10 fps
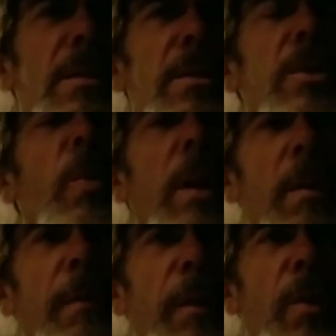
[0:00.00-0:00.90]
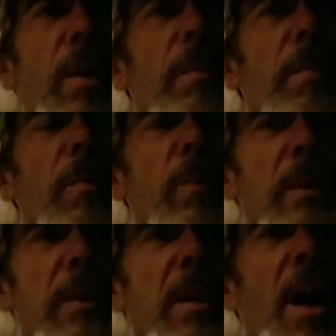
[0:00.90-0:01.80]
12:30, but we
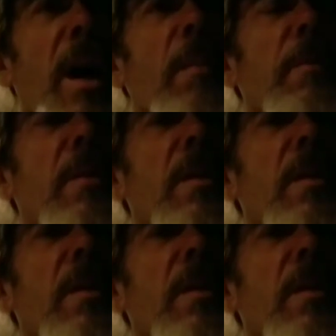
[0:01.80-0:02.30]
stopped